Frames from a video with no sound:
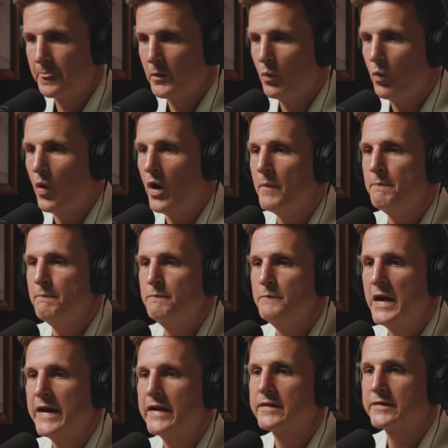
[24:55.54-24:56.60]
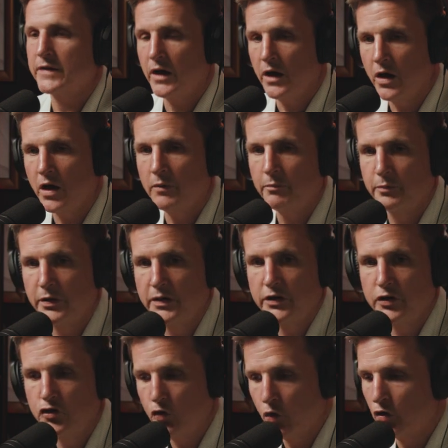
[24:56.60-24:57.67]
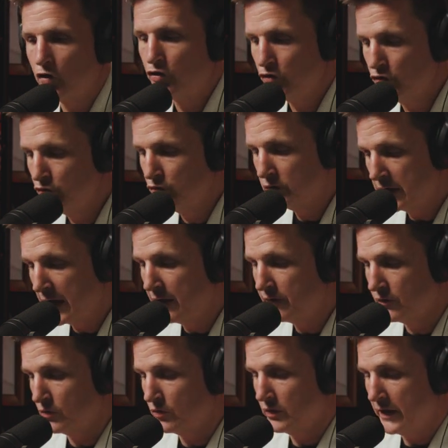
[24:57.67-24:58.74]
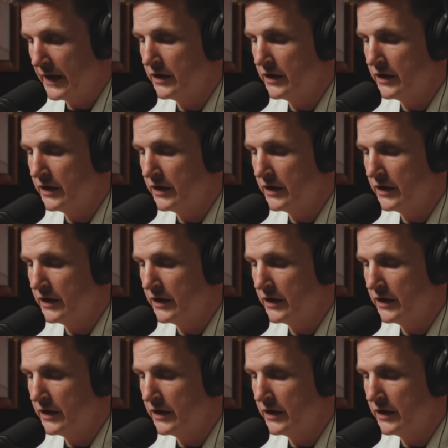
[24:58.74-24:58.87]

what makes up your new level